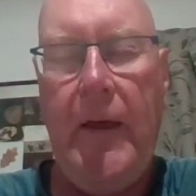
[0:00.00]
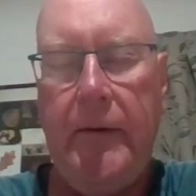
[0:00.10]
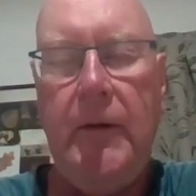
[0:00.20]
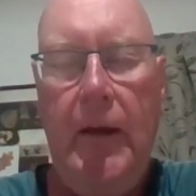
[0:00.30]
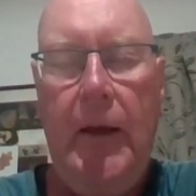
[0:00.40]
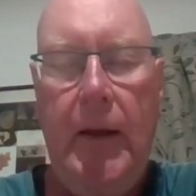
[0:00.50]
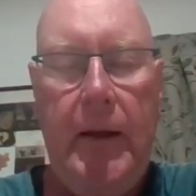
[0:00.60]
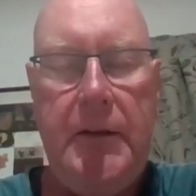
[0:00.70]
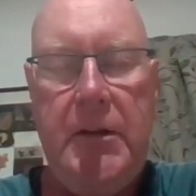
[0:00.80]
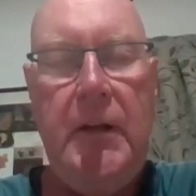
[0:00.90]
than
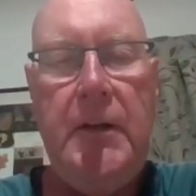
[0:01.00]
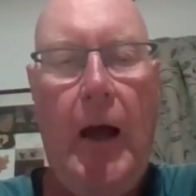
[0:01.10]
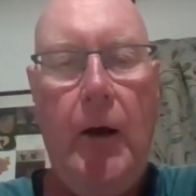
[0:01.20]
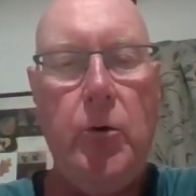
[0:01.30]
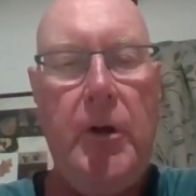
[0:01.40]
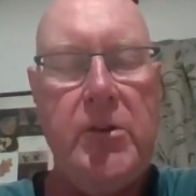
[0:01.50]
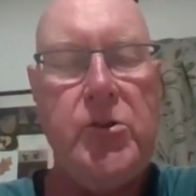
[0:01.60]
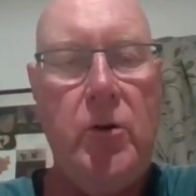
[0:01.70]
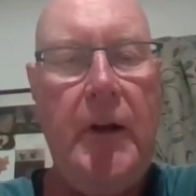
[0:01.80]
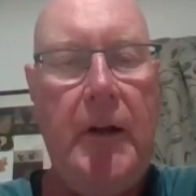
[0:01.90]
a detailed
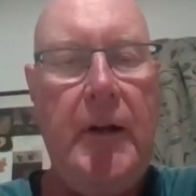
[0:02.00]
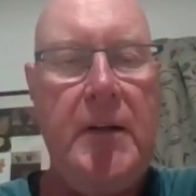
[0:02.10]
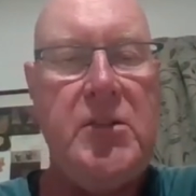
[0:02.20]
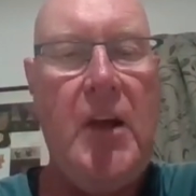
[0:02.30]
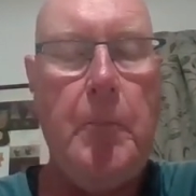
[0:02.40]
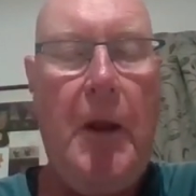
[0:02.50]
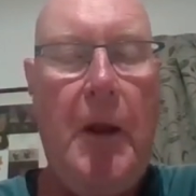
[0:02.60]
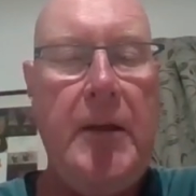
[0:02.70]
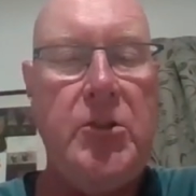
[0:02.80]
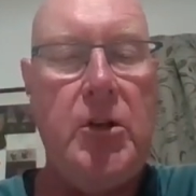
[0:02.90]
history and
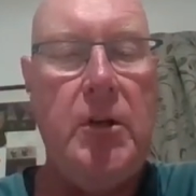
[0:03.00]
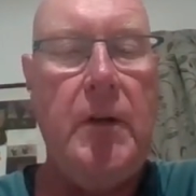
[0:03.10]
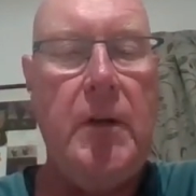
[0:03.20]
examination.